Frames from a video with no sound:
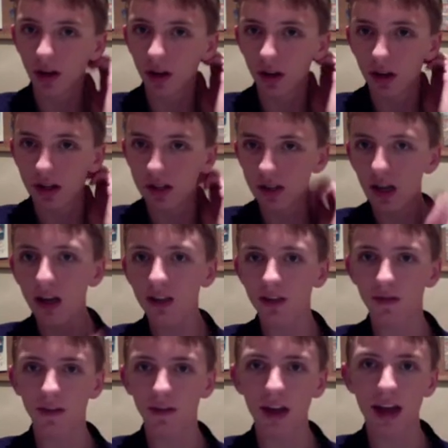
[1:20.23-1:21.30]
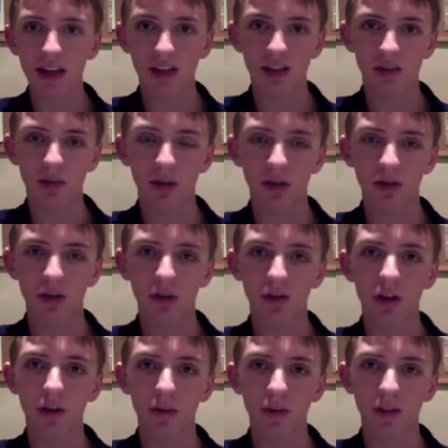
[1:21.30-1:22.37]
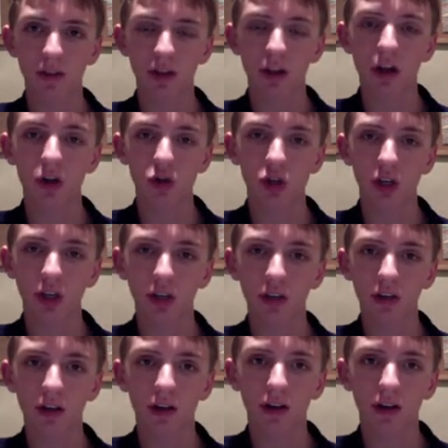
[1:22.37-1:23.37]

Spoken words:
It's not as fast as Microsoft Office, launching and